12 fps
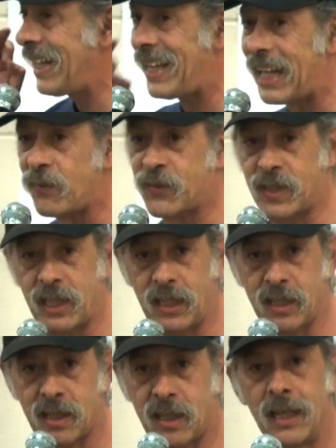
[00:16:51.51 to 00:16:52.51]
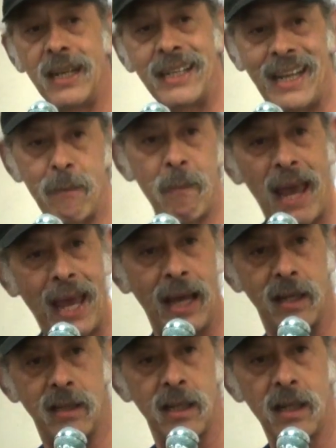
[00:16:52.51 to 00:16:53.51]
leftist
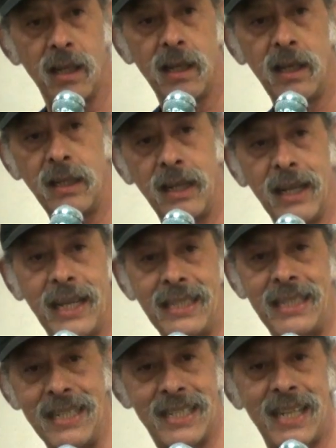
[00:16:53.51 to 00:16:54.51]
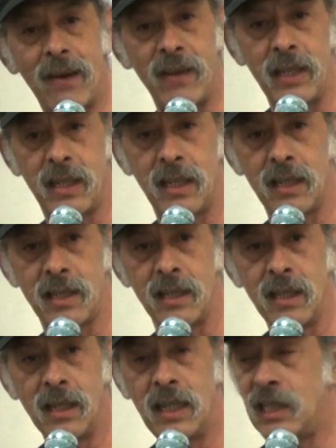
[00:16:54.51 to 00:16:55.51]
demand in the 1970s,
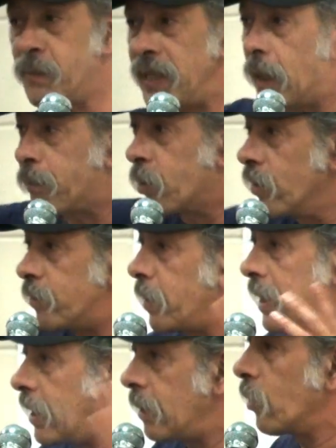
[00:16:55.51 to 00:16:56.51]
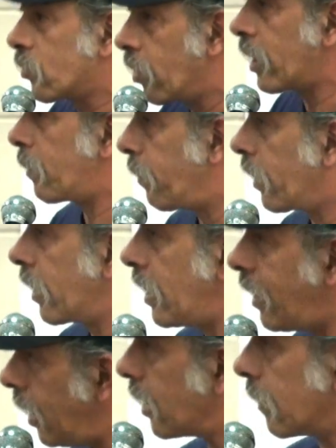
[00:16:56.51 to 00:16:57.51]
it's been approved by the Democratic Party
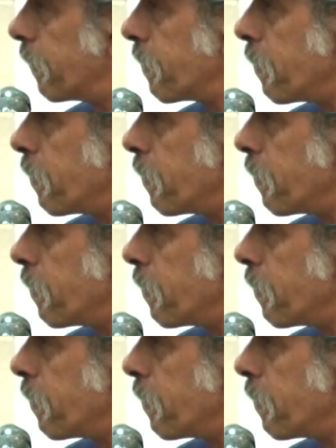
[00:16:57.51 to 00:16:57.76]
here,